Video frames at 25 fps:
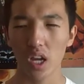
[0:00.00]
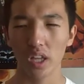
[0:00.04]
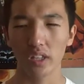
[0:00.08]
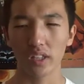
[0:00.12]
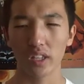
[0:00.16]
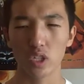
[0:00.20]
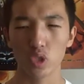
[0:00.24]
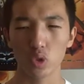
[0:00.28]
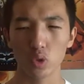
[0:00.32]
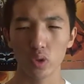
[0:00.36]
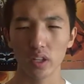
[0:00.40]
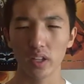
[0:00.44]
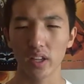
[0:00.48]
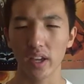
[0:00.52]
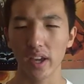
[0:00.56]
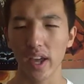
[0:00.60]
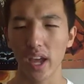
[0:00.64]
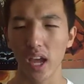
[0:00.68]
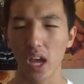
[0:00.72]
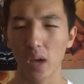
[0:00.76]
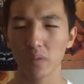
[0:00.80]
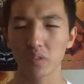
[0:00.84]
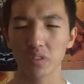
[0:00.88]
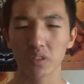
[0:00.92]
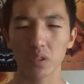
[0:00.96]
and they tried to
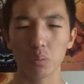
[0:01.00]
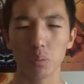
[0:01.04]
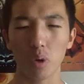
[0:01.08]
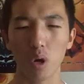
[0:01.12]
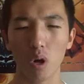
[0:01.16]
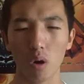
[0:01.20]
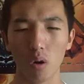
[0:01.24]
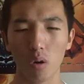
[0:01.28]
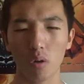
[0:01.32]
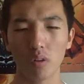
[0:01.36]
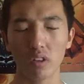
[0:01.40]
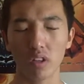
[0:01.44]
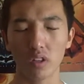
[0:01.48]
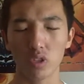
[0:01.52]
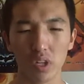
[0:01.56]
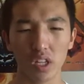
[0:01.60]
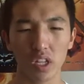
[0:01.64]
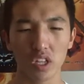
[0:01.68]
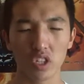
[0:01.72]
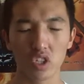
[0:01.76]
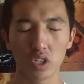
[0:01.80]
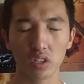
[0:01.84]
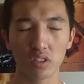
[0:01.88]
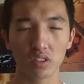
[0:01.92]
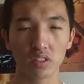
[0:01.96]
have some heart,
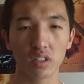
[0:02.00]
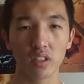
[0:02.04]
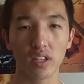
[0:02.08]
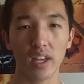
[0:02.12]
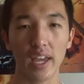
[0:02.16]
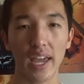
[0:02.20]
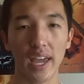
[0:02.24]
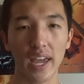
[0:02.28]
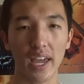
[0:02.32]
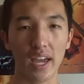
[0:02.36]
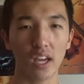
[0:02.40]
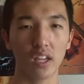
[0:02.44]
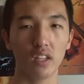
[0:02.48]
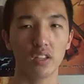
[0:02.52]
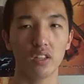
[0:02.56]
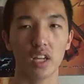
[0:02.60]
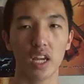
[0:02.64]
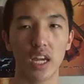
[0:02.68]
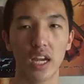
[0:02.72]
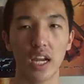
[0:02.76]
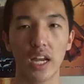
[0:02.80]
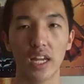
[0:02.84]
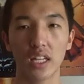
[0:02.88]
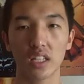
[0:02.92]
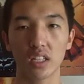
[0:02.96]
but it just didn't add
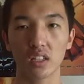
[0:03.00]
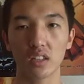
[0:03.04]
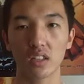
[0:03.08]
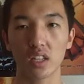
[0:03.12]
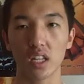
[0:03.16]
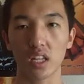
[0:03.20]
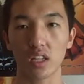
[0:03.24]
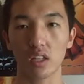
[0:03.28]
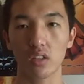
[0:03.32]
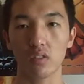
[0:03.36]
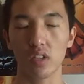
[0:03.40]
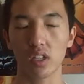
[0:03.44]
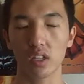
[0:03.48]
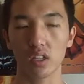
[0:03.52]
anything.